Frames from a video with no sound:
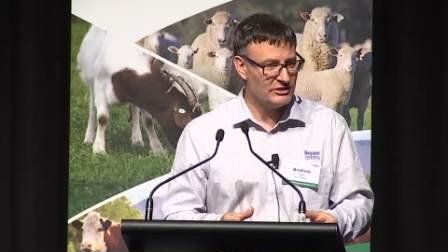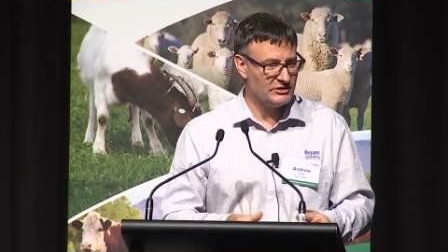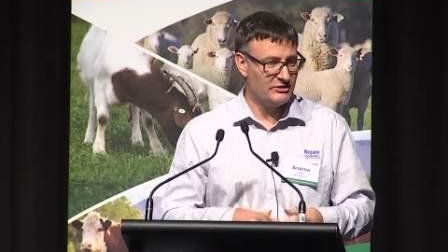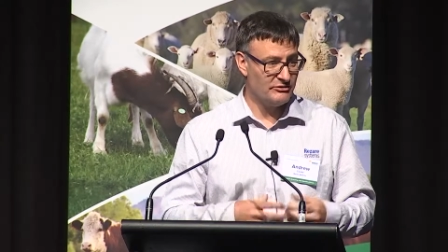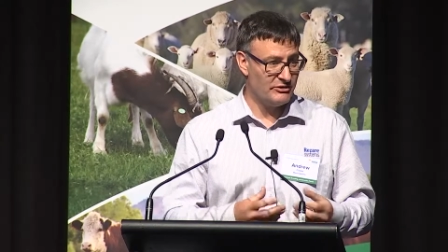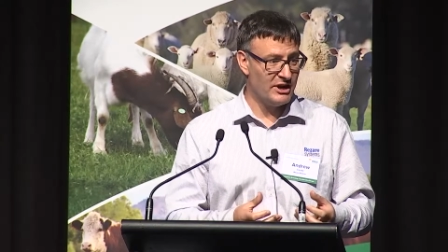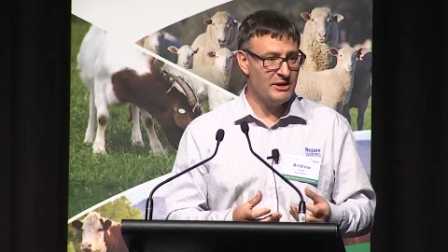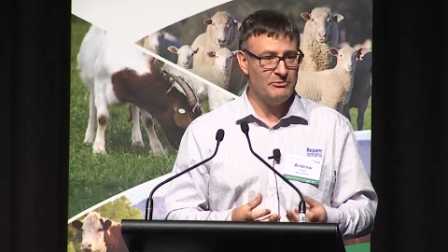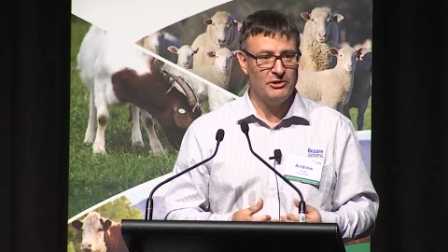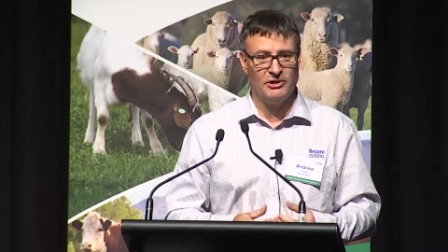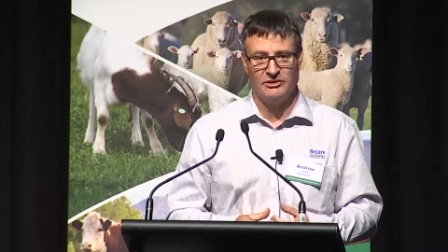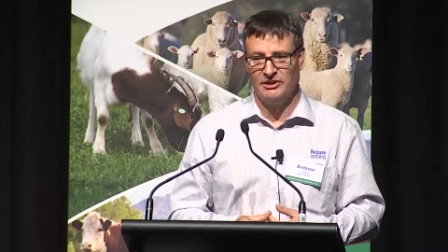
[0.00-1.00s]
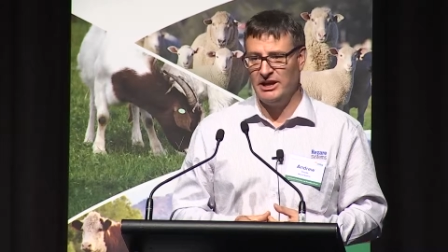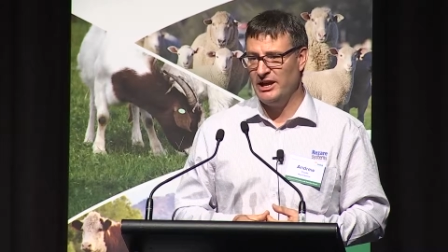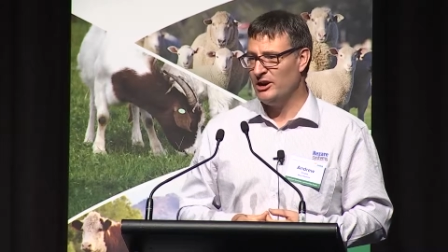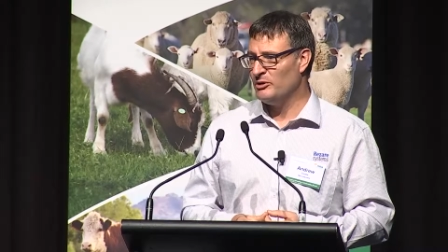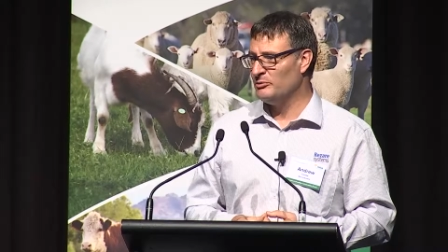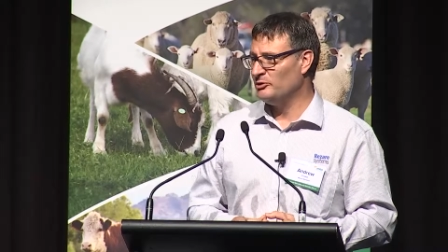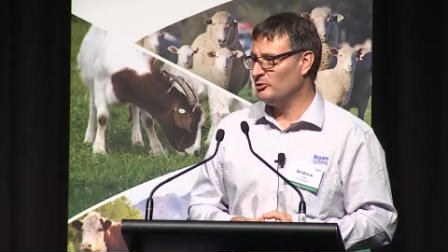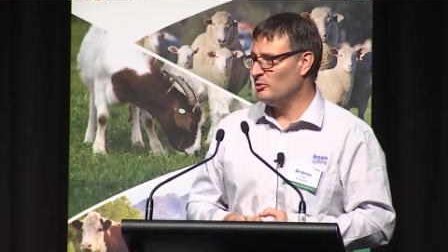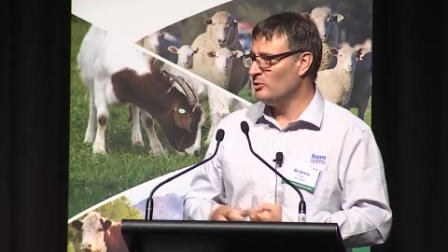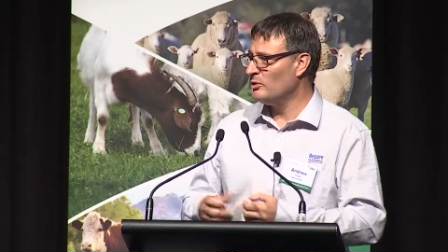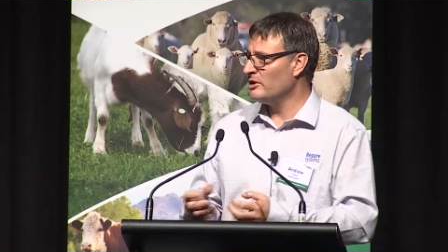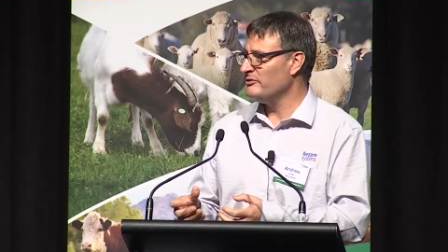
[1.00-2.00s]
It's a framework that helps
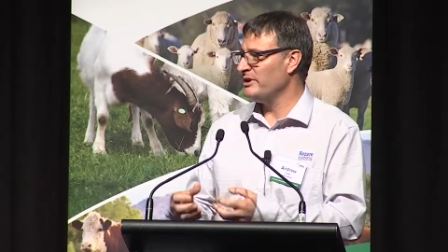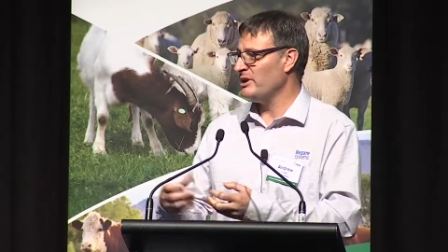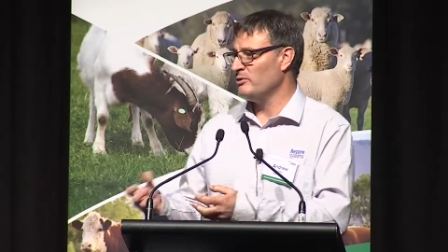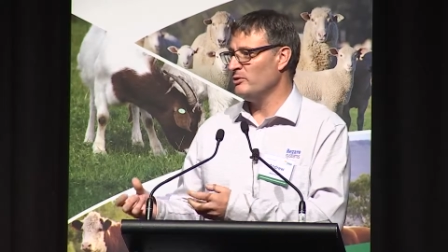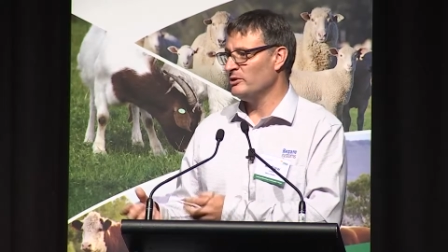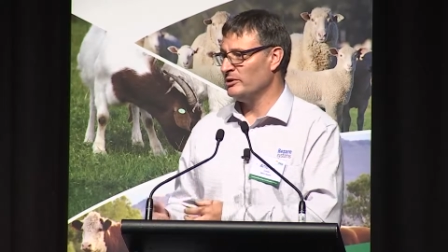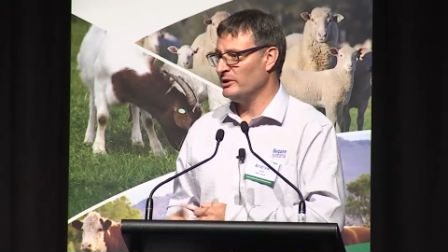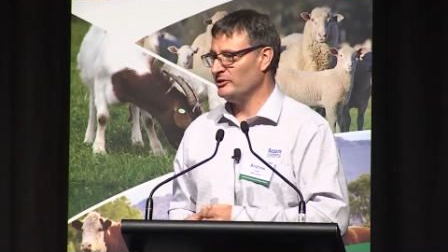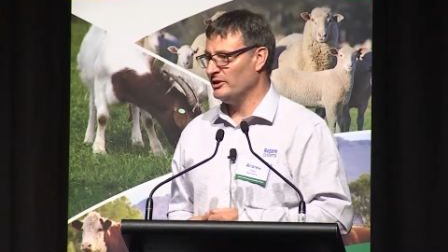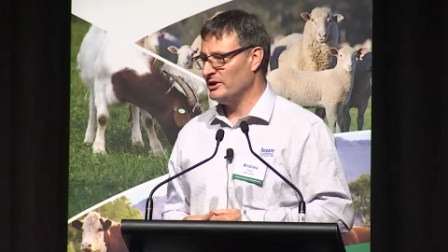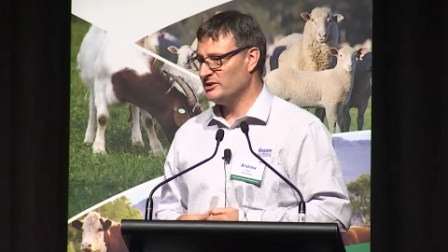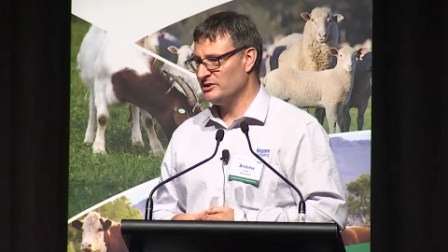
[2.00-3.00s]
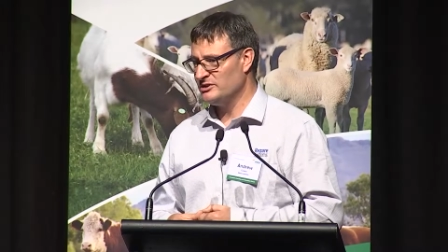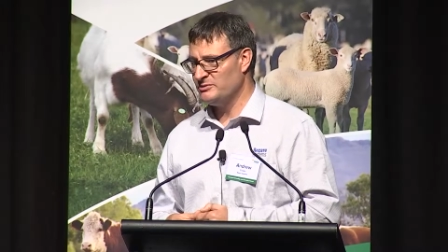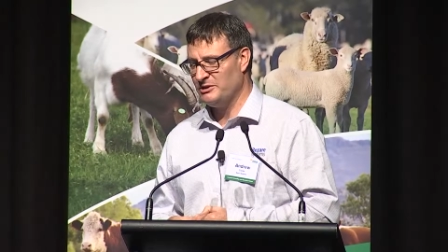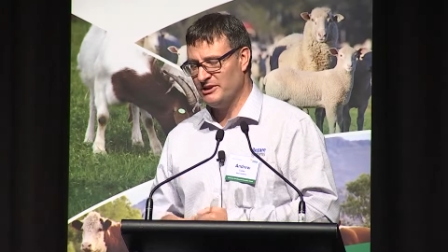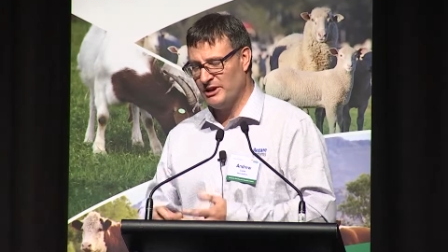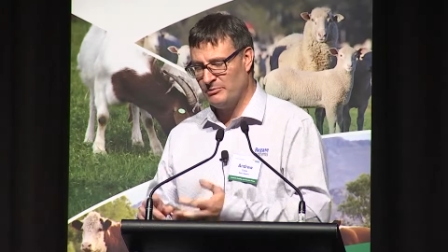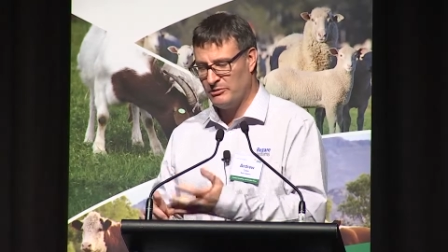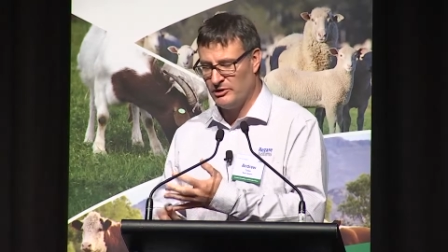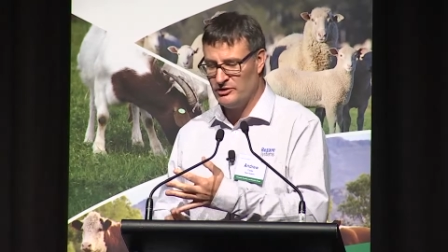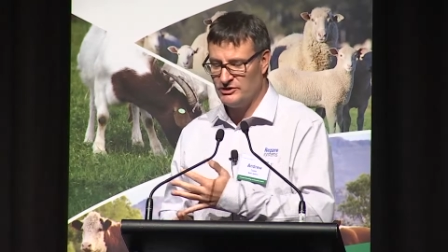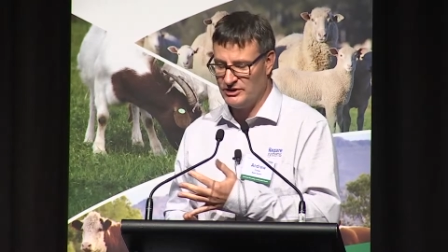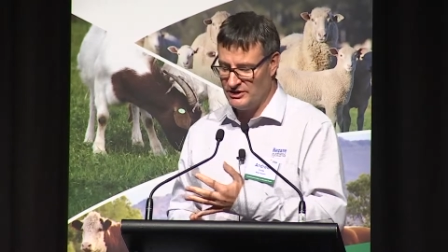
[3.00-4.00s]
all of our organisations, be they
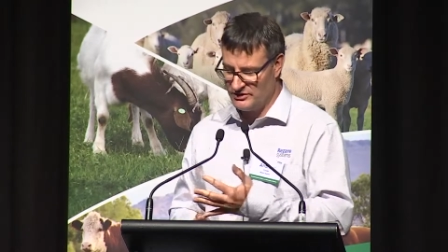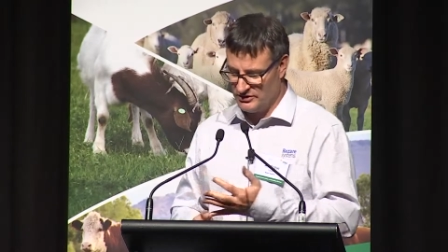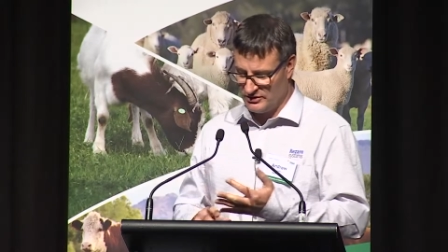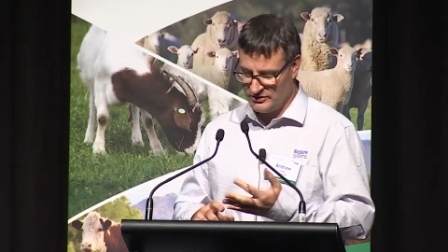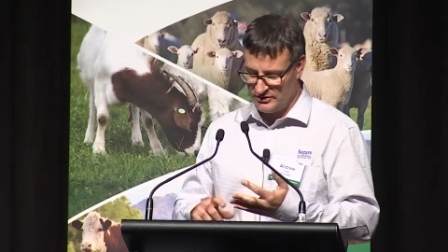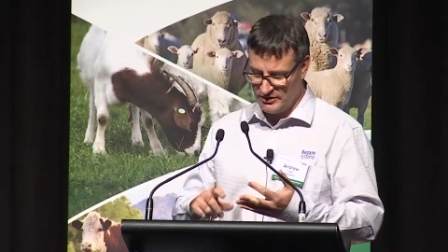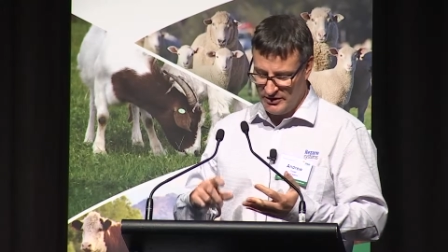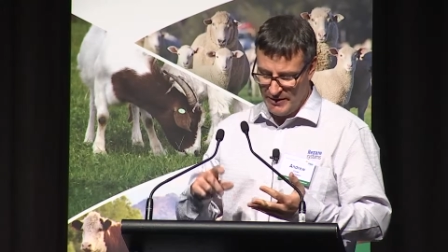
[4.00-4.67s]
processors,